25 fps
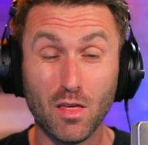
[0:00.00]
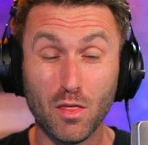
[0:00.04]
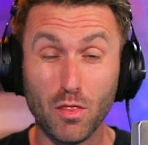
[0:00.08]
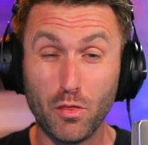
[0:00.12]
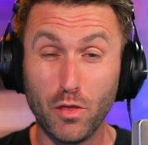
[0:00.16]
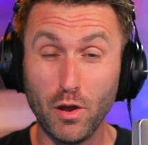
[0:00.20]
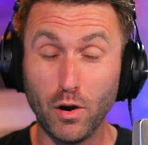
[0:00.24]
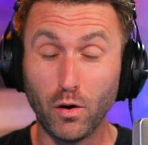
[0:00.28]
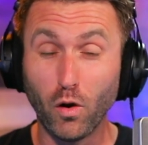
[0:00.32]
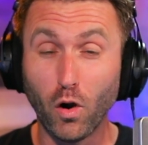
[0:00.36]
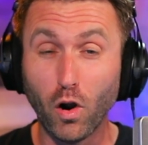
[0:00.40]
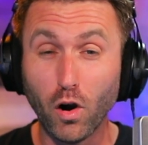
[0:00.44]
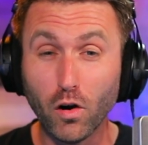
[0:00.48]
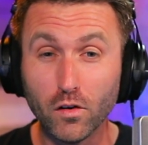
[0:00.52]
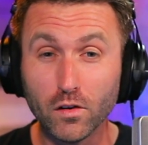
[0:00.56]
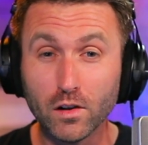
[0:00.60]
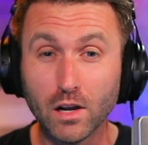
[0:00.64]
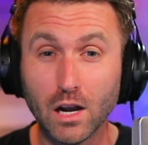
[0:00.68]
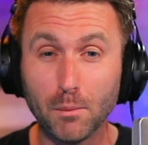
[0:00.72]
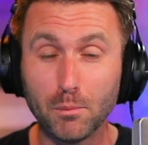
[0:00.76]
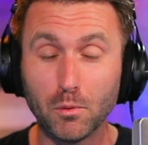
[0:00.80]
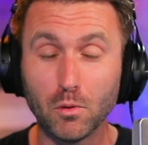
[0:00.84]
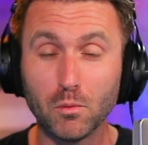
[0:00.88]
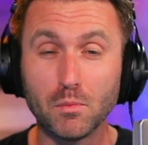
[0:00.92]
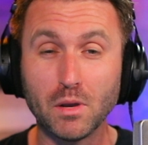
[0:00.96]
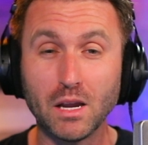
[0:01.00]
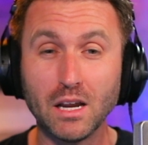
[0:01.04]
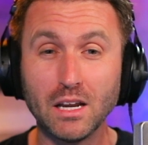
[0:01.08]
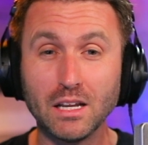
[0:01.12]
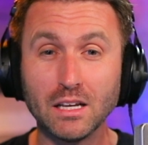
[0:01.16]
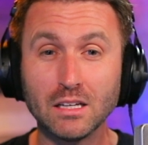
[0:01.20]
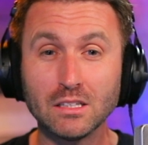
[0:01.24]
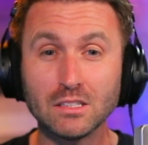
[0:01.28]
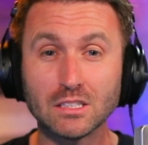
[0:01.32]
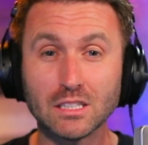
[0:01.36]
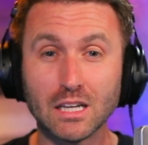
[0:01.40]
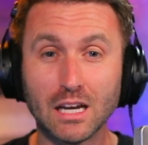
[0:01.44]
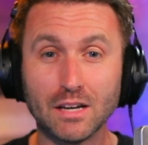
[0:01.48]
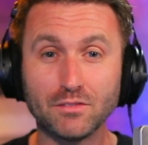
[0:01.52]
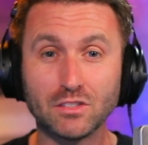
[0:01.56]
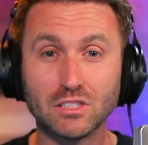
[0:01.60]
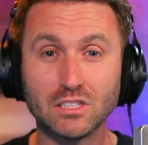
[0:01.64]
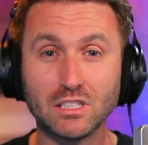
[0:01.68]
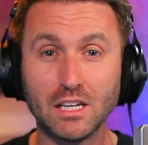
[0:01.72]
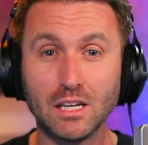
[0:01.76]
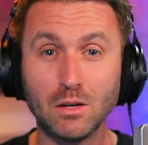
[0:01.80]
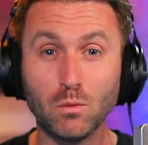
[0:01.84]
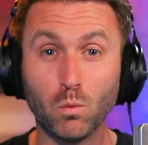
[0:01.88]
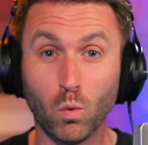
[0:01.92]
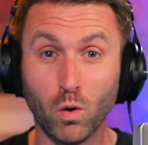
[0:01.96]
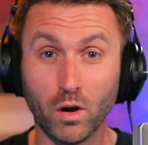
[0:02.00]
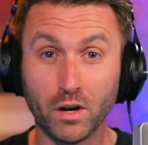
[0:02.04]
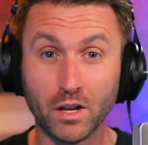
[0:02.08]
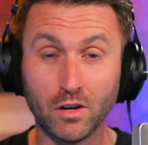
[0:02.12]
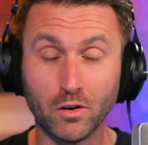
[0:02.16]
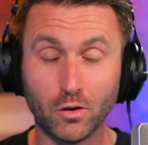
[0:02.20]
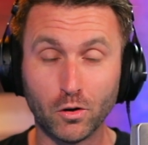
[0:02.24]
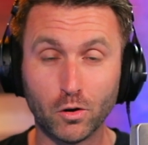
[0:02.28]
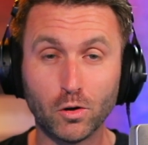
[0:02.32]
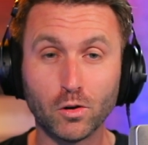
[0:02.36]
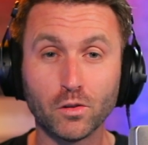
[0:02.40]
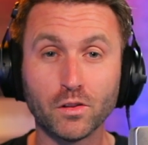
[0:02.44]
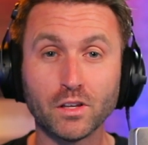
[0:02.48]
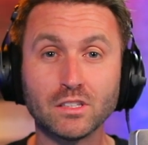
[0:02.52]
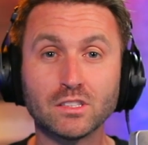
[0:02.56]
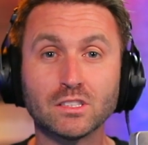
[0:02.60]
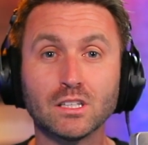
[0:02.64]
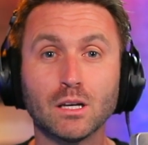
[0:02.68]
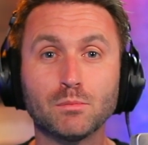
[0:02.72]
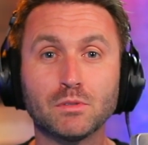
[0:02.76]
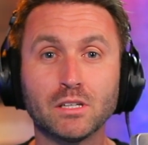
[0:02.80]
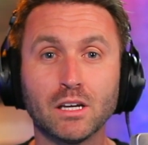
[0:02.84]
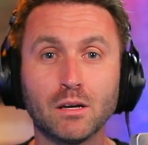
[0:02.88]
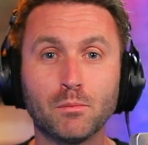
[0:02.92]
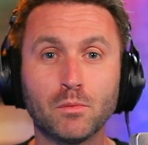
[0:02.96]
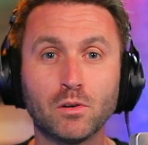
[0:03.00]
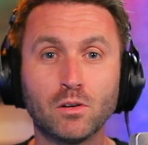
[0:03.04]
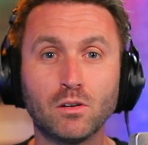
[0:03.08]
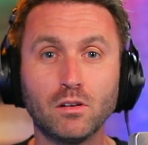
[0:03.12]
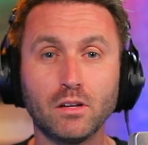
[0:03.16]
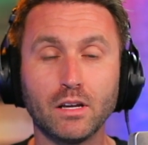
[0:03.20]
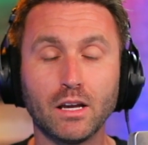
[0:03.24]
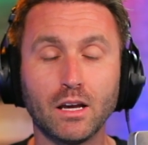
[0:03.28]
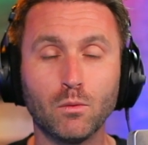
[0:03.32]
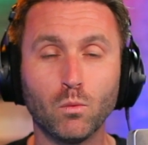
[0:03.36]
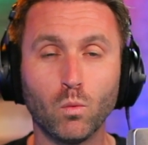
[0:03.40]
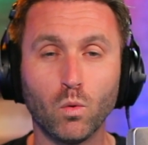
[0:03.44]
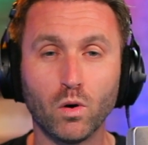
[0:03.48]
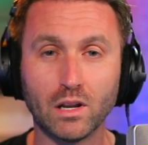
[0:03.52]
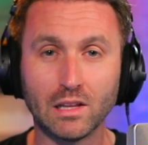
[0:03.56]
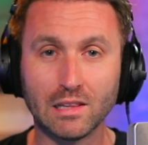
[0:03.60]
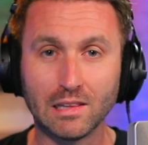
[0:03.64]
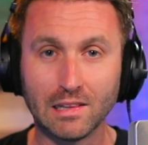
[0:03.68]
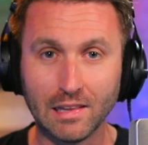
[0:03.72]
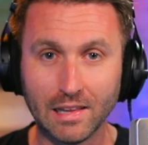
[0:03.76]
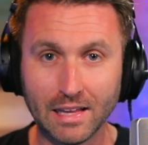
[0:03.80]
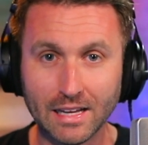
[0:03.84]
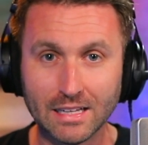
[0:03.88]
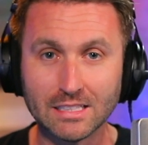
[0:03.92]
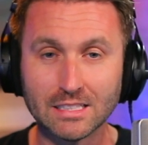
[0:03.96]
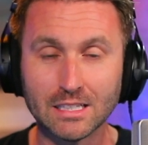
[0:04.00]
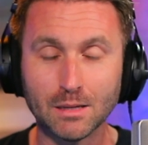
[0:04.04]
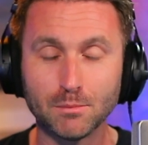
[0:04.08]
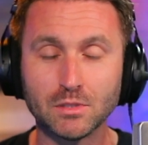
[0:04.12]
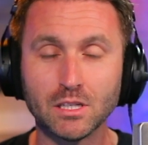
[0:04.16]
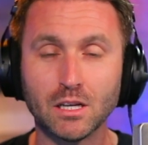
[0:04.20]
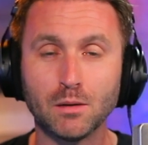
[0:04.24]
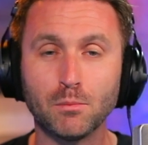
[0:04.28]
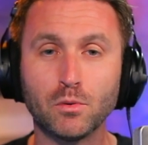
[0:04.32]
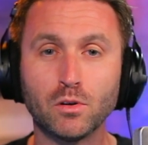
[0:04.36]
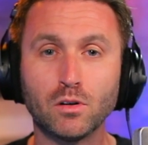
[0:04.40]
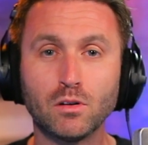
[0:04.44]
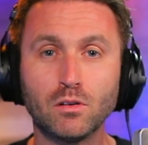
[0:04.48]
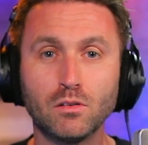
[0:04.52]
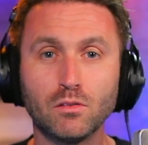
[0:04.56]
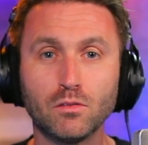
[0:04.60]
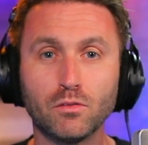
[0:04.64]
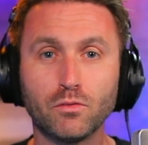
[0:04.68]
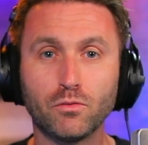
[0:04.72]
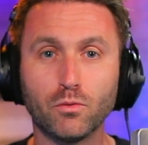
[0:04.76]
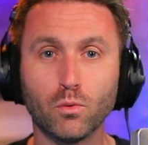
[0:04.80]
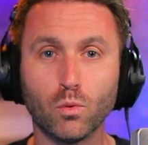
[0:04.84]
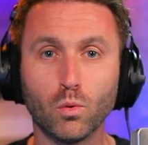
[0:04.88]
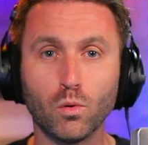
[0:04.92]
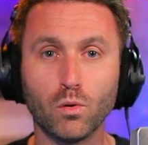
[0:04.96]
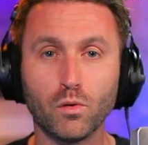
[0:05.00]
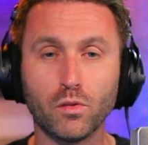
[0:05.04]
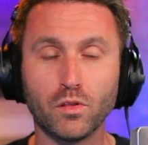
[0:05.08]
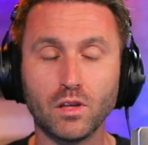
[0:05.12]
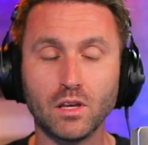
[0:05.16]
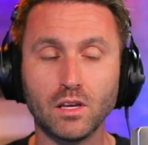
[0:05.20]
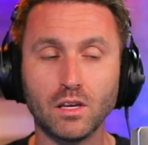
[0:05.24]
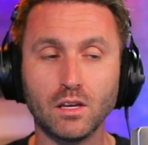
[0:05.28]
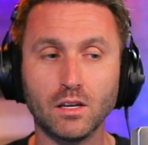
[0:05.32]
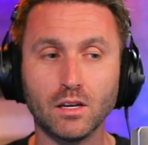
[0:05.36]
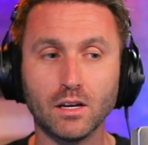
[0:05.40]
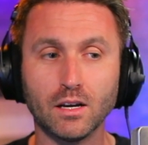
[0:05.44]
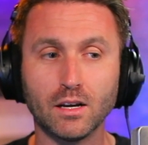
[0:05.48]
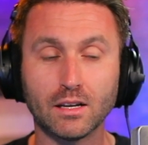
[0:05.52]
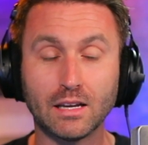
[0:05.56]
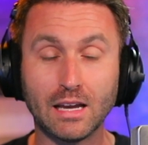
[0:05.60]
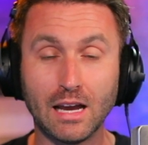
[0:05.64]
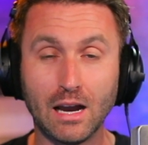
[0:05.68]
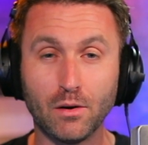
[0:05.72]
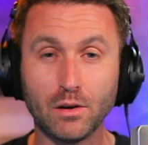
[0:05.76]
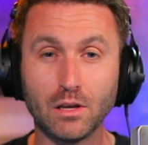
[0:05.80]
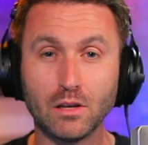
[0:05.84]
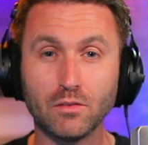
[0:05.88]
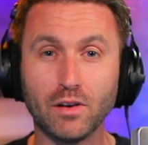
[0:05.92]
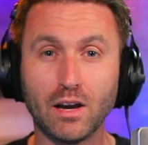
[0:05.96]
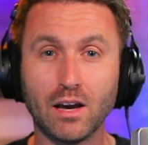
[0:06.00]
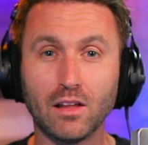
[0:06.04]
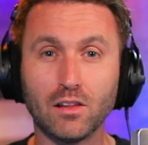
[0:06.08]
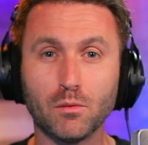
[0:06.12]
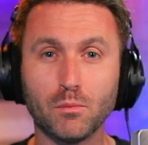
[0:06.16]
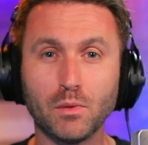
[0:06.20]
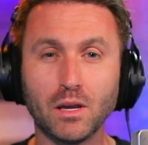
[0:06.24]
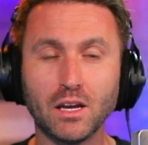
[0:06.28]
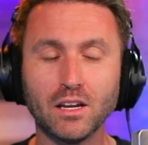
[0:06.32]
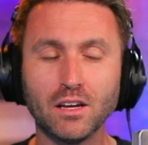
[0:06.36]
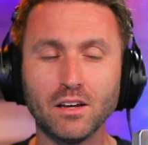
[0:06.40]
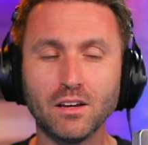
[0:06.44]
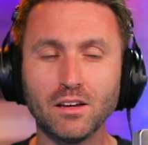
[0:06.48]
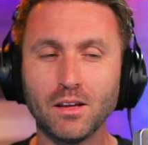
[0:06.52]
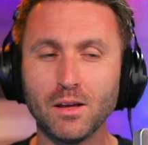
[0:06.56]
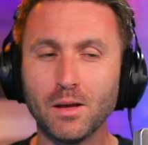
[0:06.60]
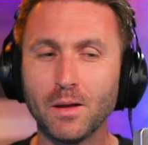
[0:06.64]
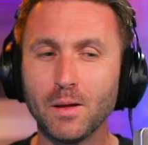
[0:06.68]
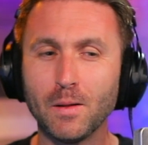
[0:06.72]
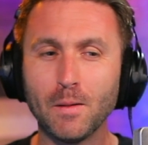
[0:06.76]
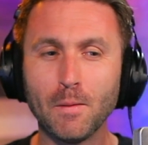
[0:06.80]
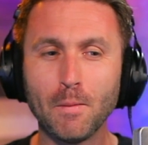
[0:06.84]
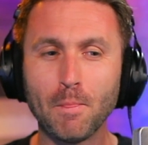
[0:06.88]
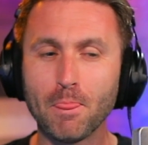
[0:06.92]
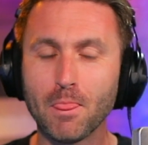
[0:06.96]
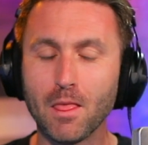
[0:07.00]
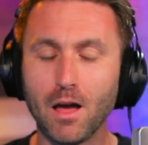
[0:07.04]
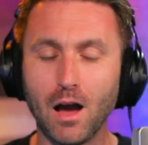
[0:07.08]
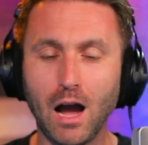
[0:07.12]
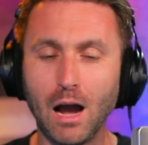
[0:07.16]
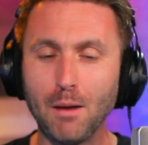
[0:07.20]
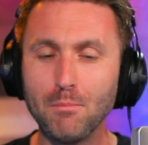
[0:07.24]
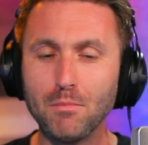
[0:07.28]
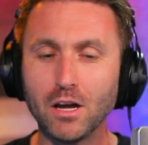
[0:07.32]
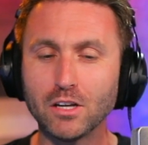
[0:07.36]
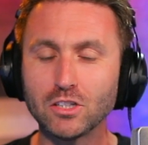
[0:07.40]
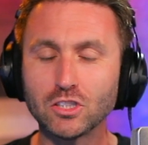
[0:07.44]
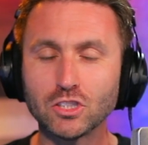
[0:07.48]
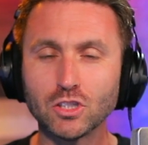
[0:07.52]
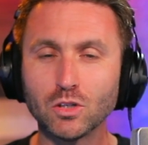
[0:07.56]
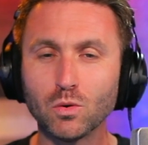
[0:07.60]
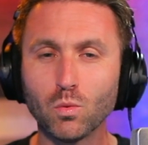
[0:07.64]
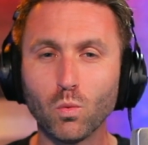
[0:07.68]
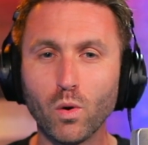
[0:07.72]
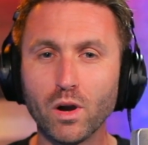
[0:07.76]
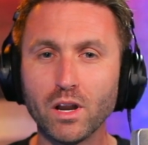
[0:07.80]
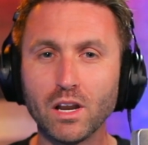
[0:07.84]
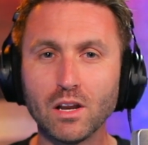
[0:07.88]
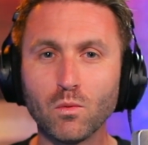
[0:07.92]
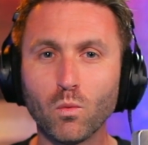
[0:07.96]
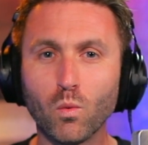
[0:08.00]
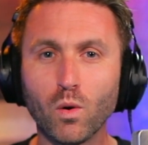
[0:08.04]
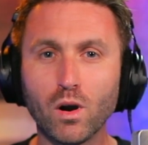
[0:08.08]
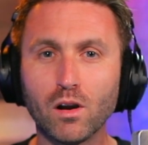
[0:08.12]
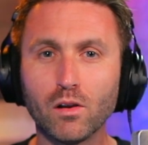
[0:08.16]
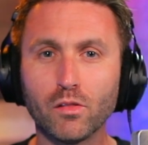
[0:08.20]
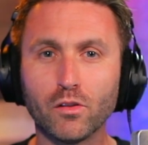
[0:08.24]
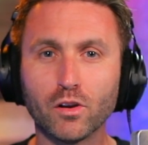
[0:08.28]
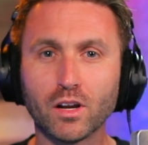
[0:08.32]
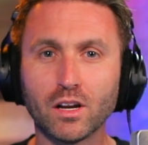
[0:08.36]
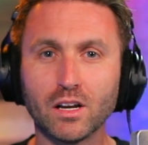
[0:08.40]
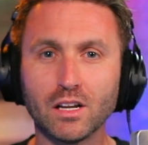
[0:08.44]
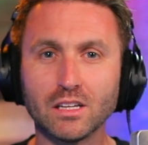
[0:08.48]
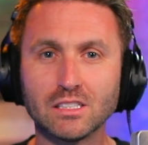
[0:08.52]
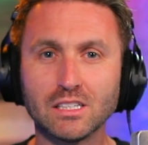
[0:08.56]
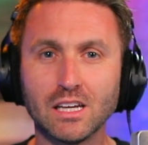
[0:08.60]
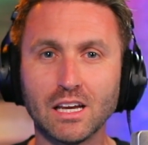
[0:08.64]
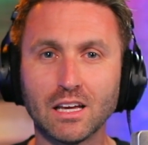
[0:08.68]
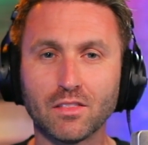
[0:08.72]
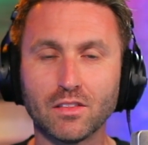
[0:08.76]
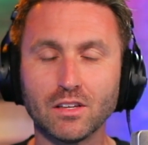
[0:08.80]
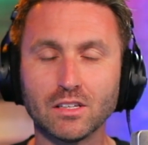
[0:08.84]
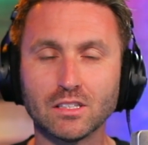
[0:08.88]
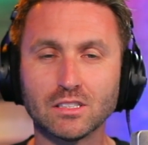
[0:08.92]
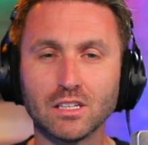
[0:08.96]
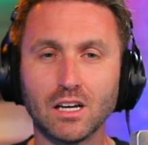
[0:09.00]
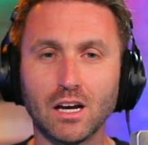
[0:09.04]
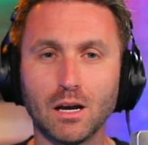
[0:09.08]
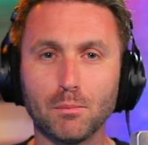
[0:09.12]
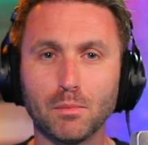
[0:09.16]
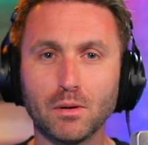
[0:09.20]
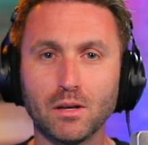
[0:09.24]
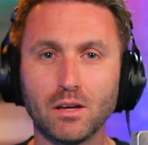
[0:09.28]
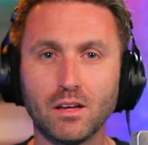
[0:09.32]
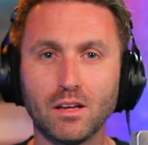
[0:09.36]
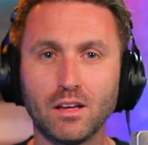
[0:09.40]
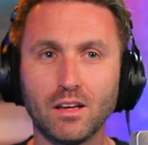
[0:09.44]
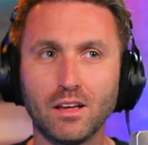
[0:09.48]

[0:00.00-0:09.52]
There are a couple meetings I've seen, one in early September and one in late September for the county of Alameda. I'm not sure when and where they're going to take this up.